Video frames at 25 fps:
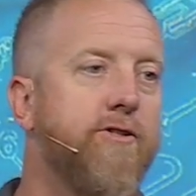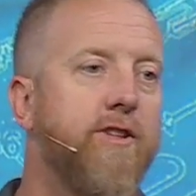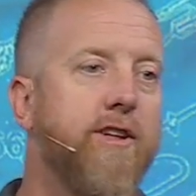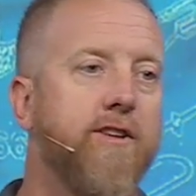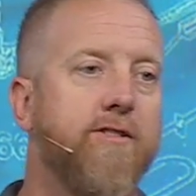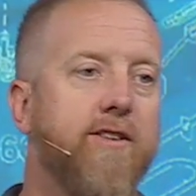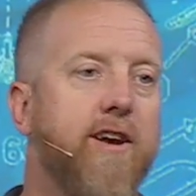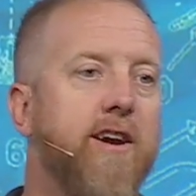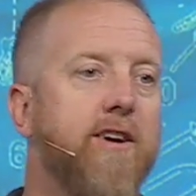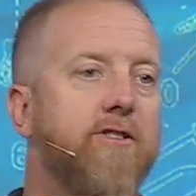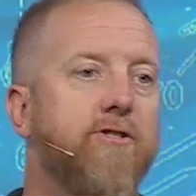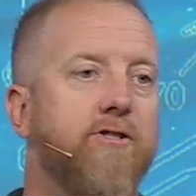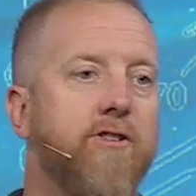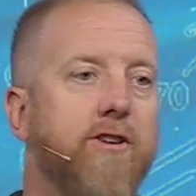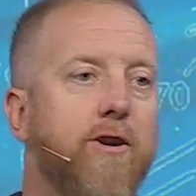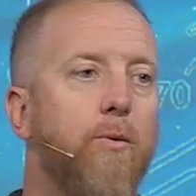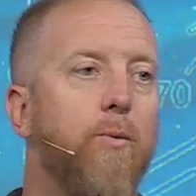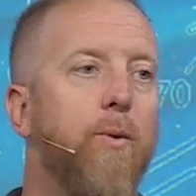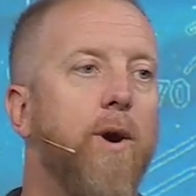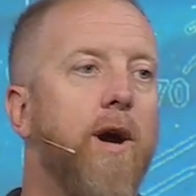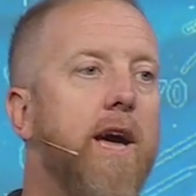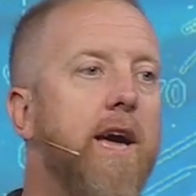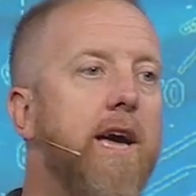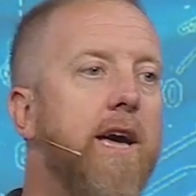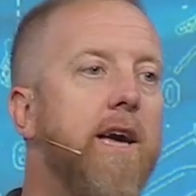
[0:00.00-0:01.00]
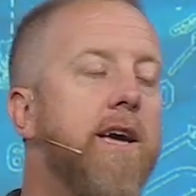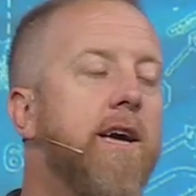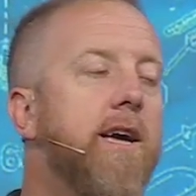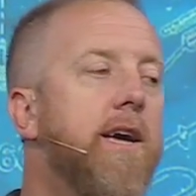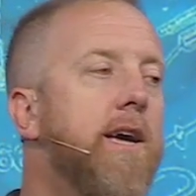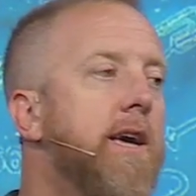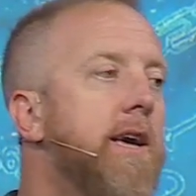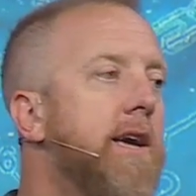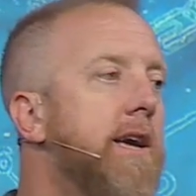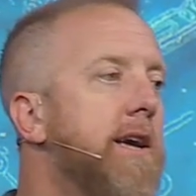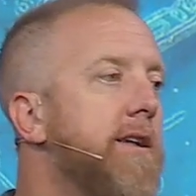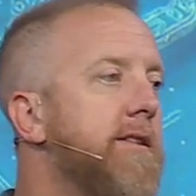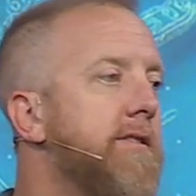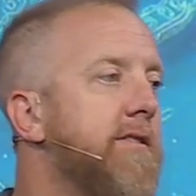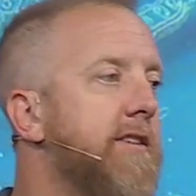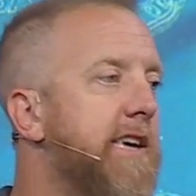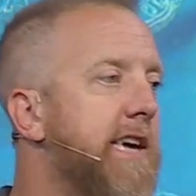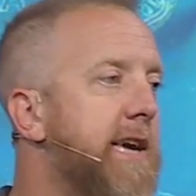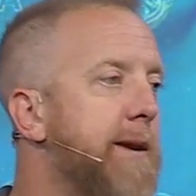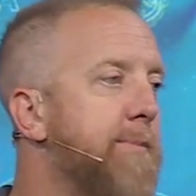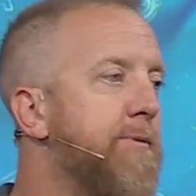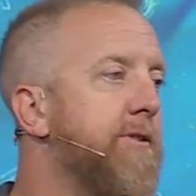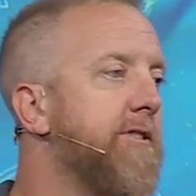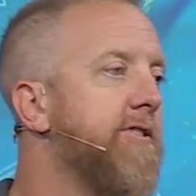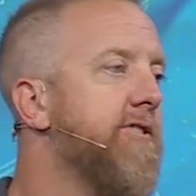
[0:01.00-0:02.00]
That's actually a way to
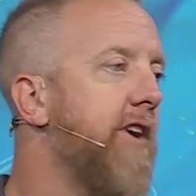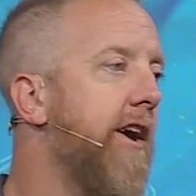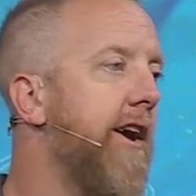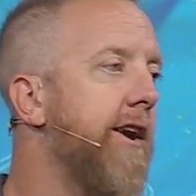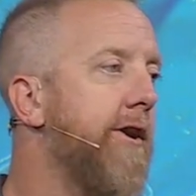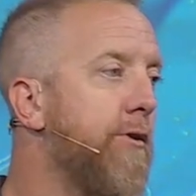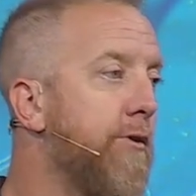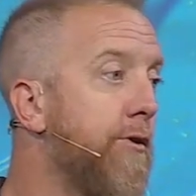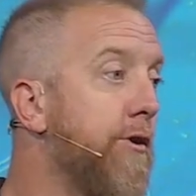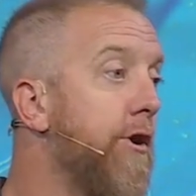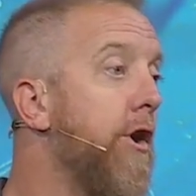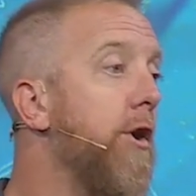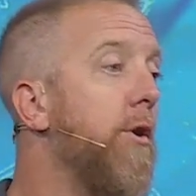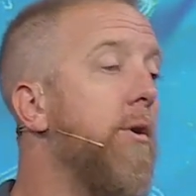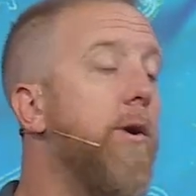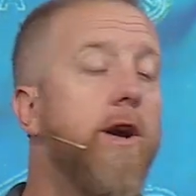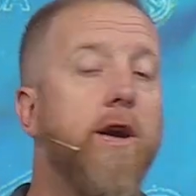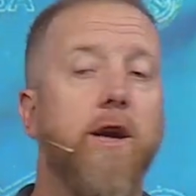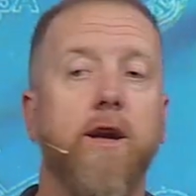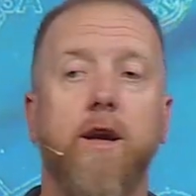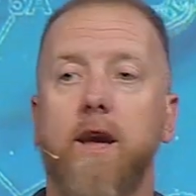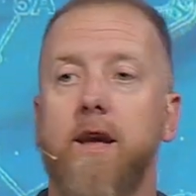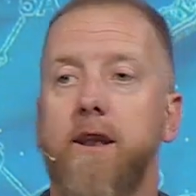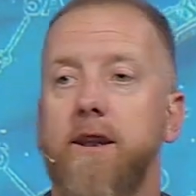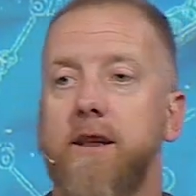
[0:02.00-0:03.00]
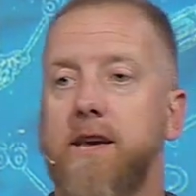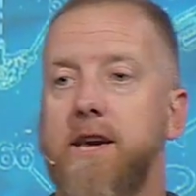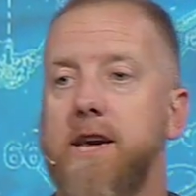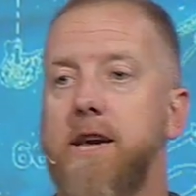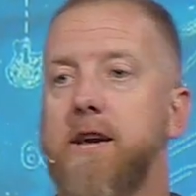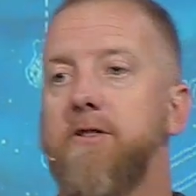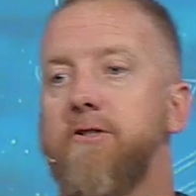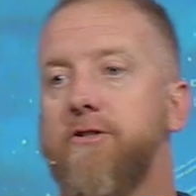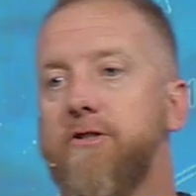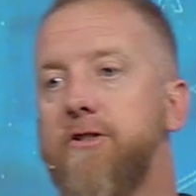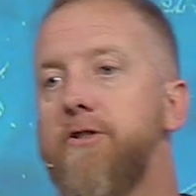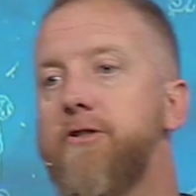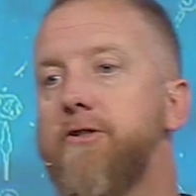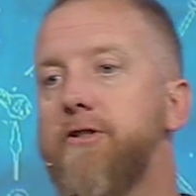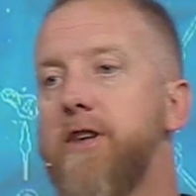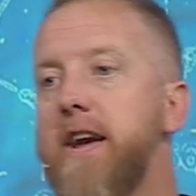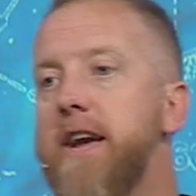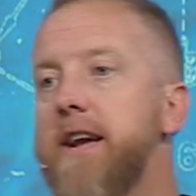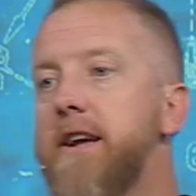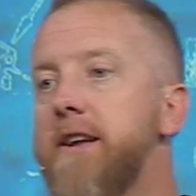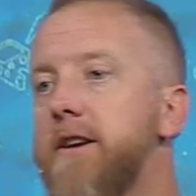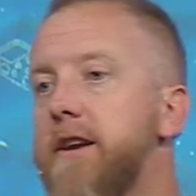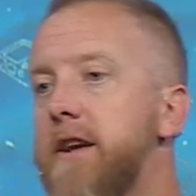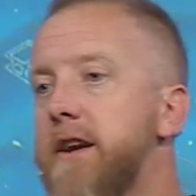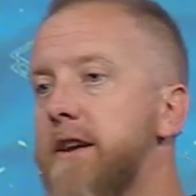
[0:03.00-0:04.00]
keep the cycle going and to
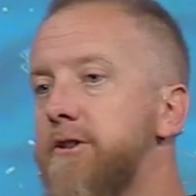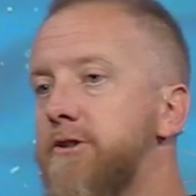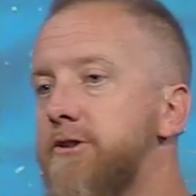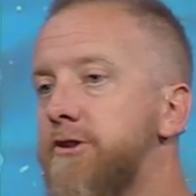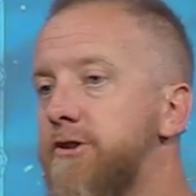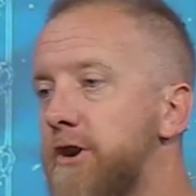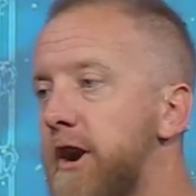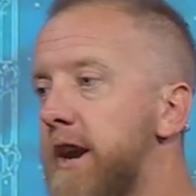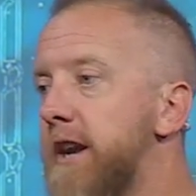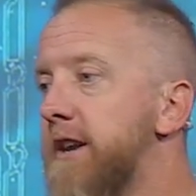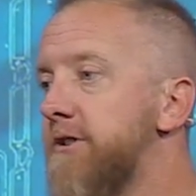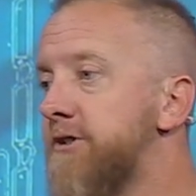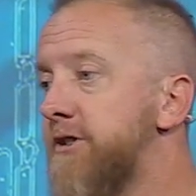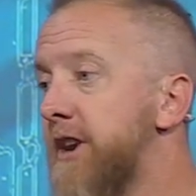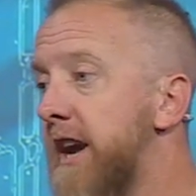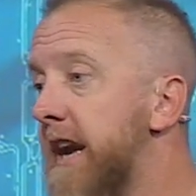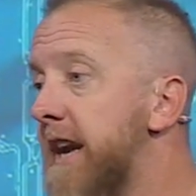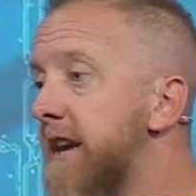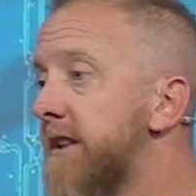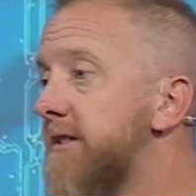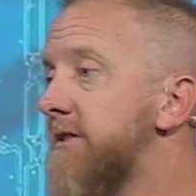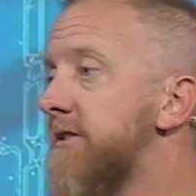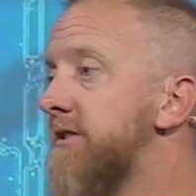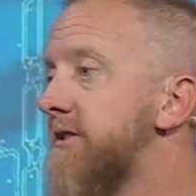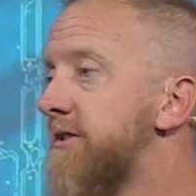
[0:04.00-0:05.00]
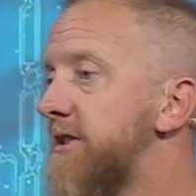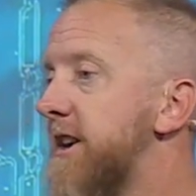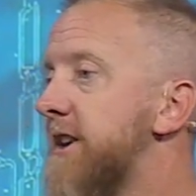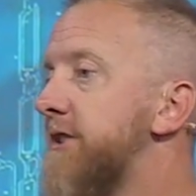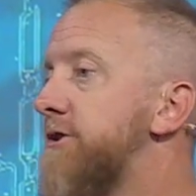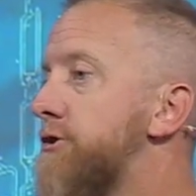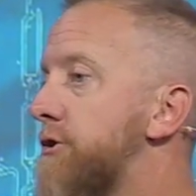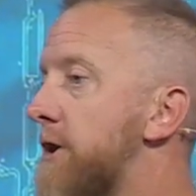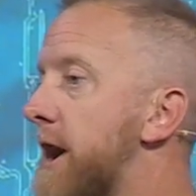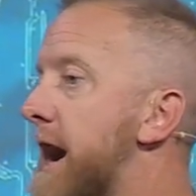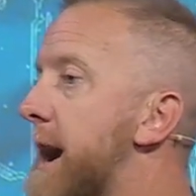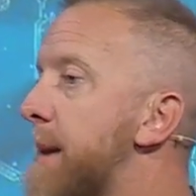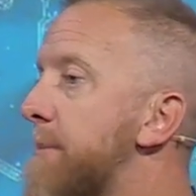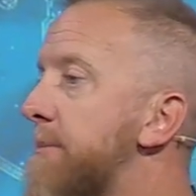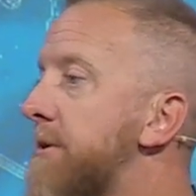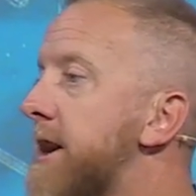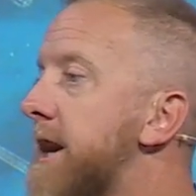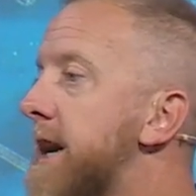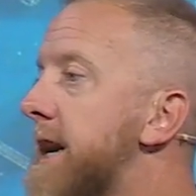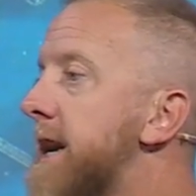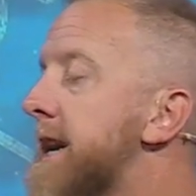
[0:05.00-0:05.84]
stay in chains and to stay trapped.